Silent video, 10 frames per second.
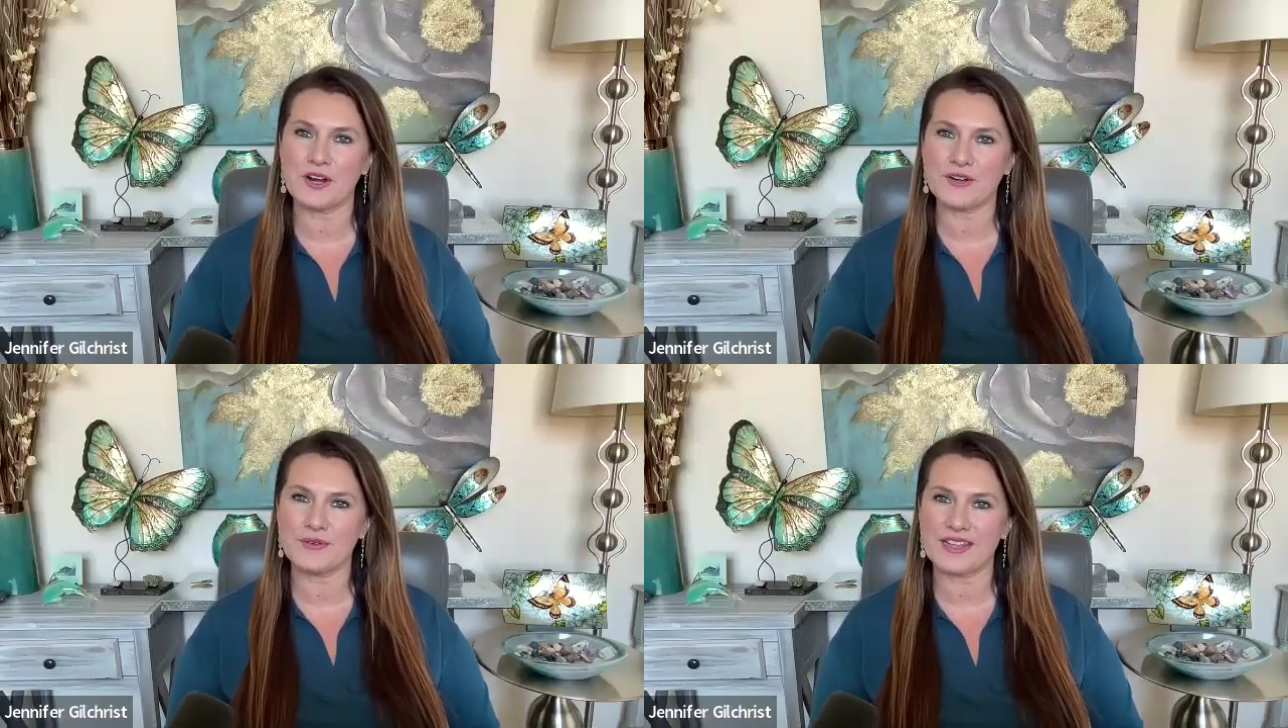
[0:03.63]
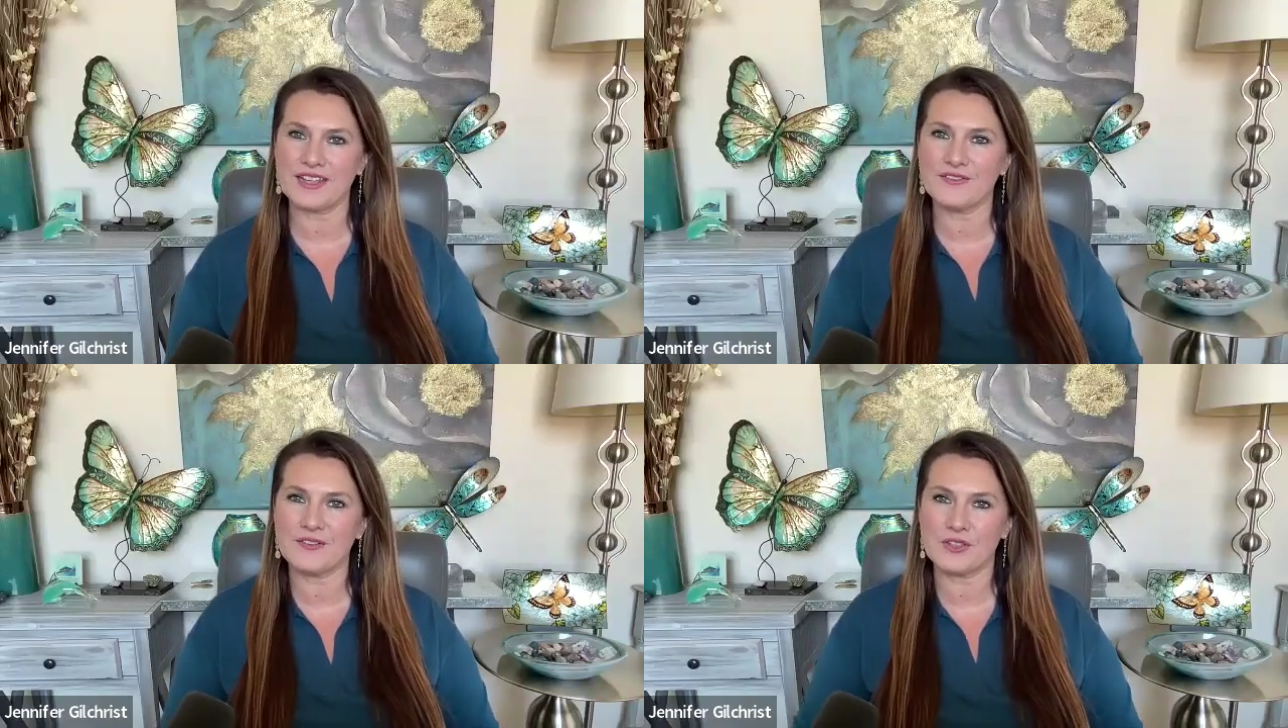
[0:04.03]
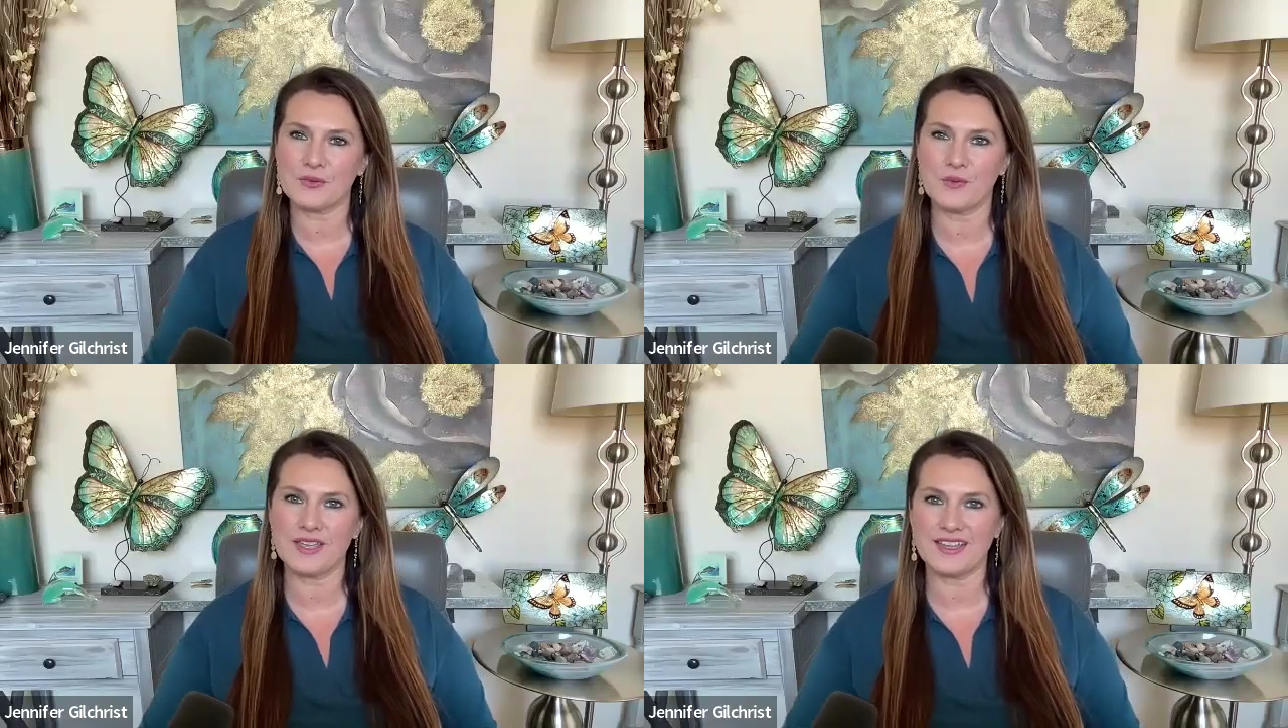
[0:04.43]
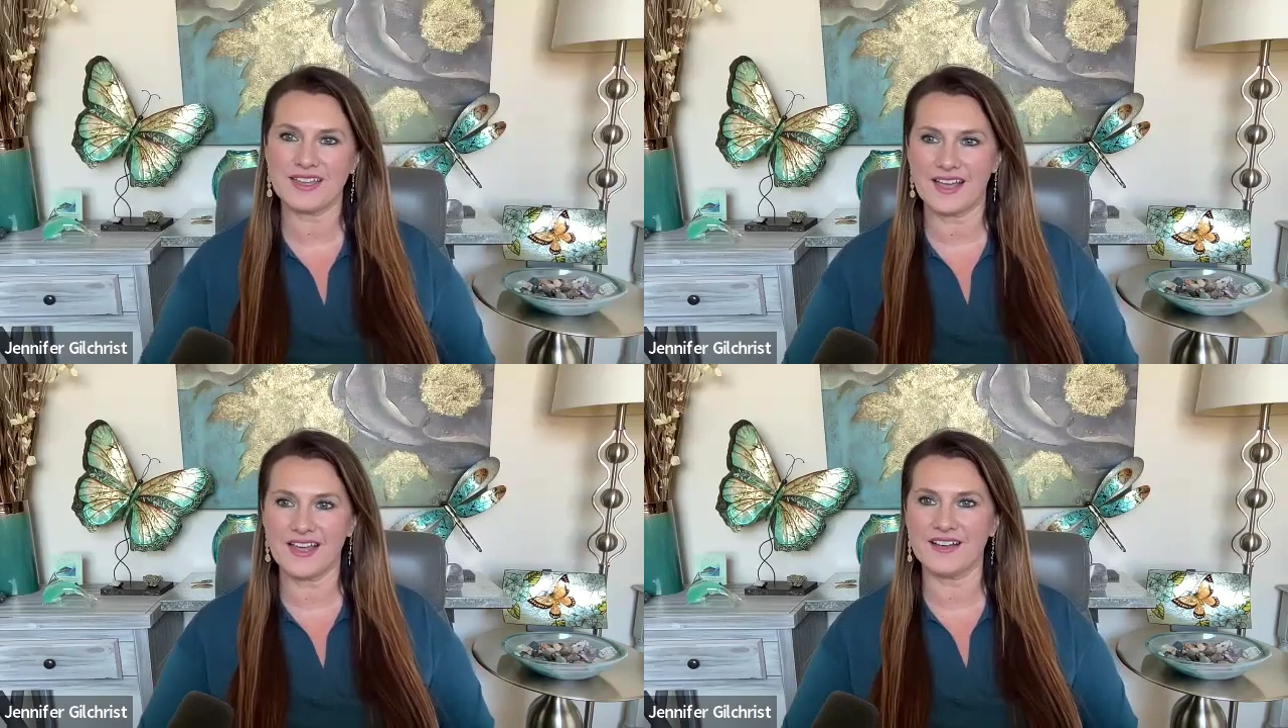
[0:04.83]
card reading for the
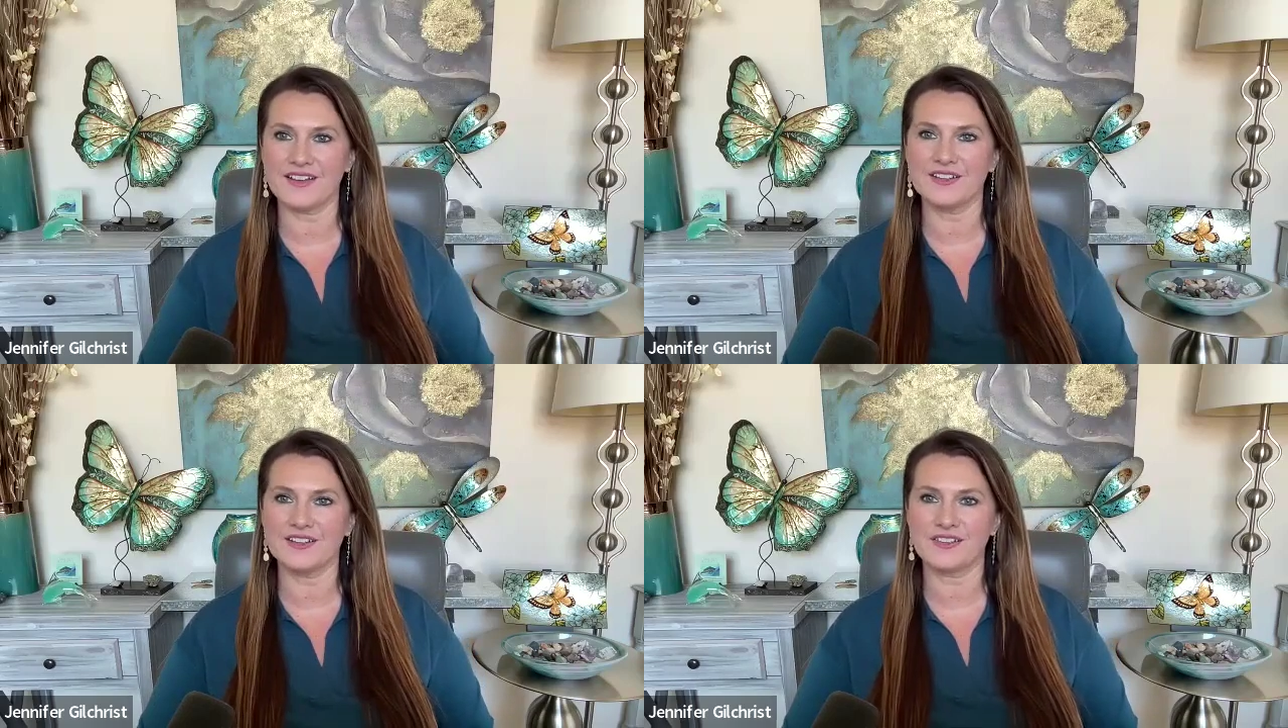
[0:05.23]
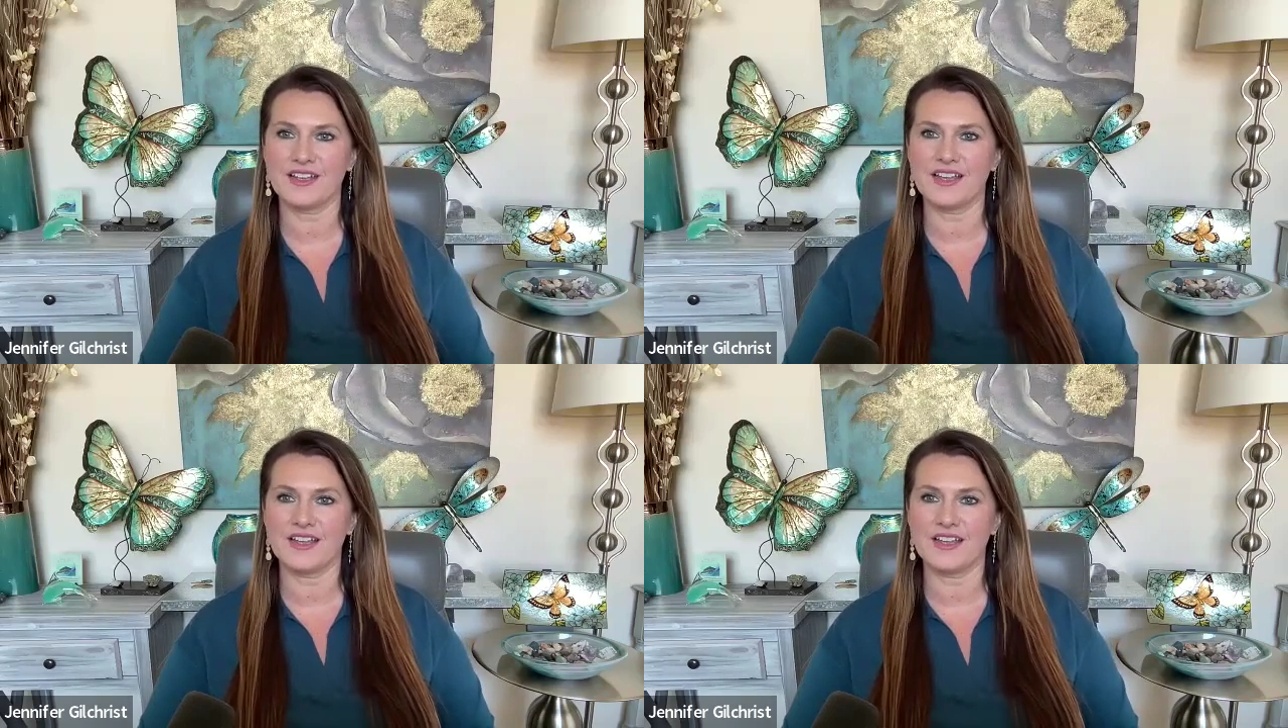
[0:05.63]
week of